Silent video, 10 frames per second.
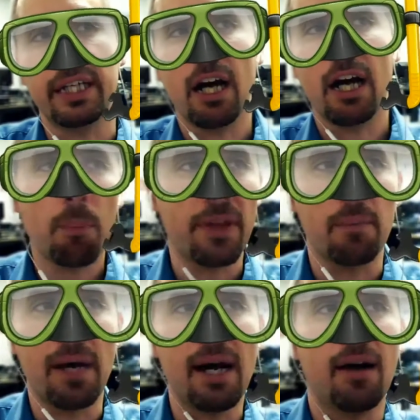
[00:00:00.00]
help
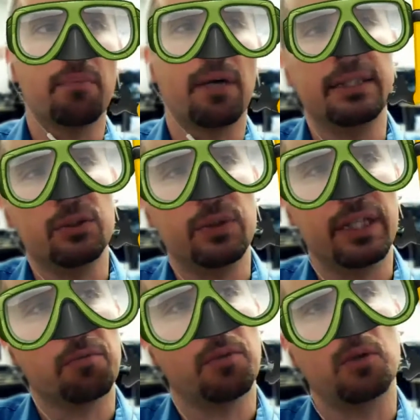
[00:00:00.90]
them out by
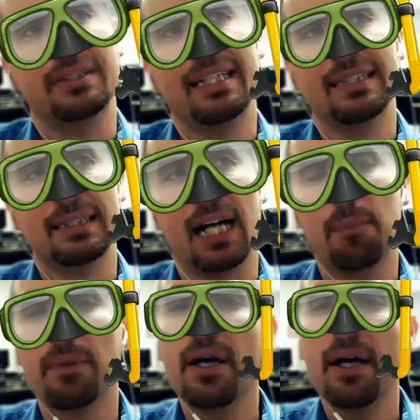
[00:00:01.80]
doing a remote
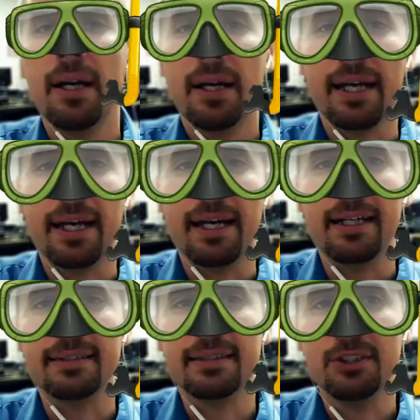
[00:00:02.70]
desktop,
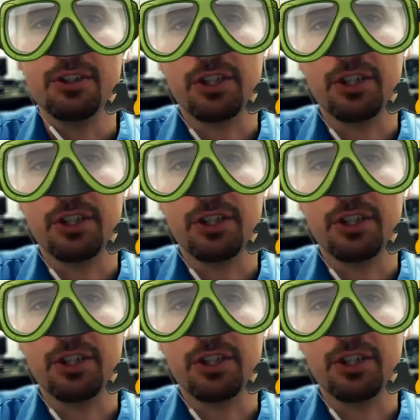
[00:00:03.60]
and you can